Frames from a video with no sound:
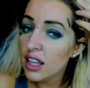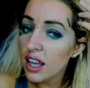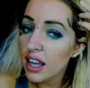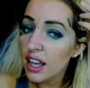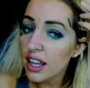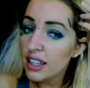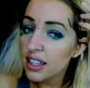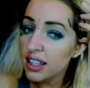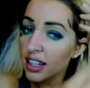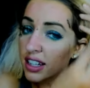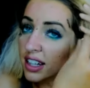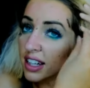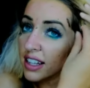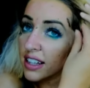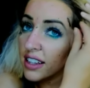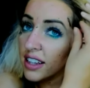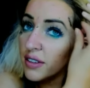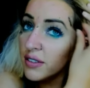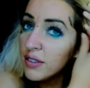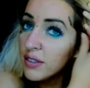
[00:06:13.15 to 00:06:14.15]
I did get
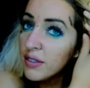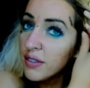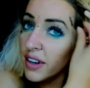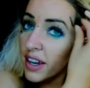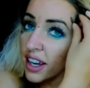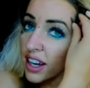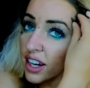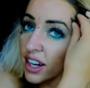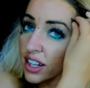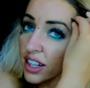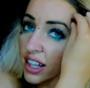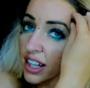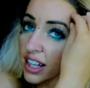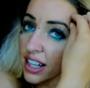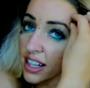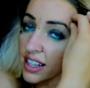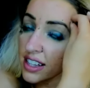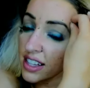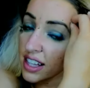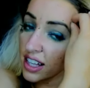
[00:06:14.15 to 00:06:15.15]
some in my hair, like
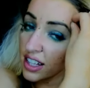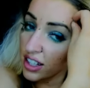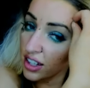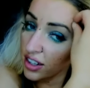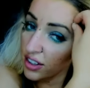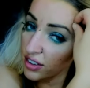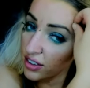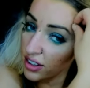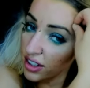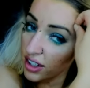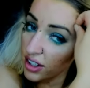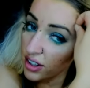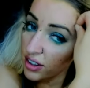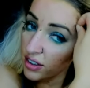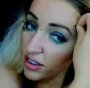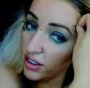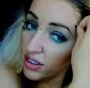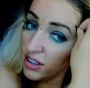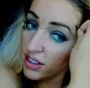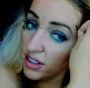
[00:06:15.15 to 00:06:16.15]
I said, don't do.